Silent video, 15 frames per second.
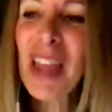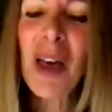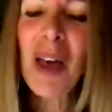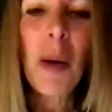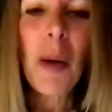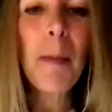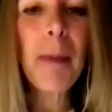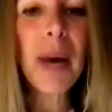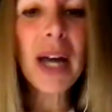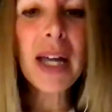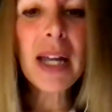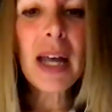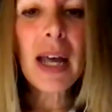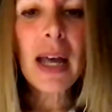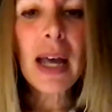
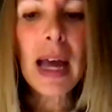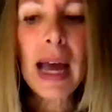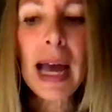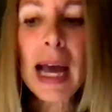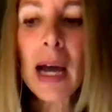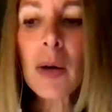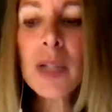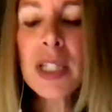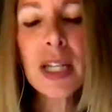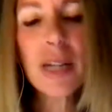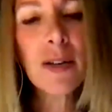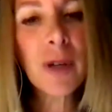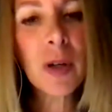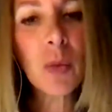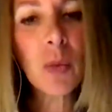But how
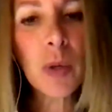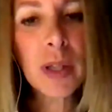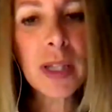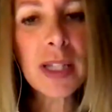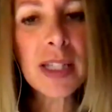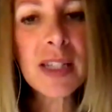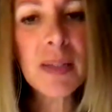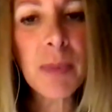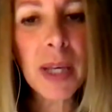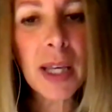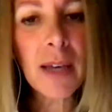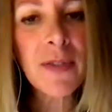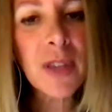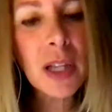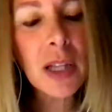different would this be
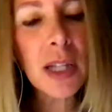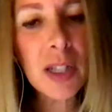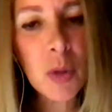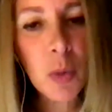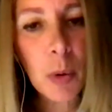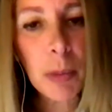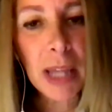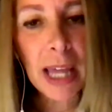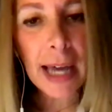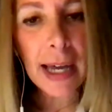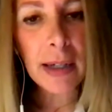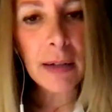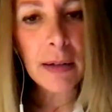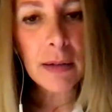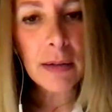if the leads were
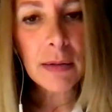Black?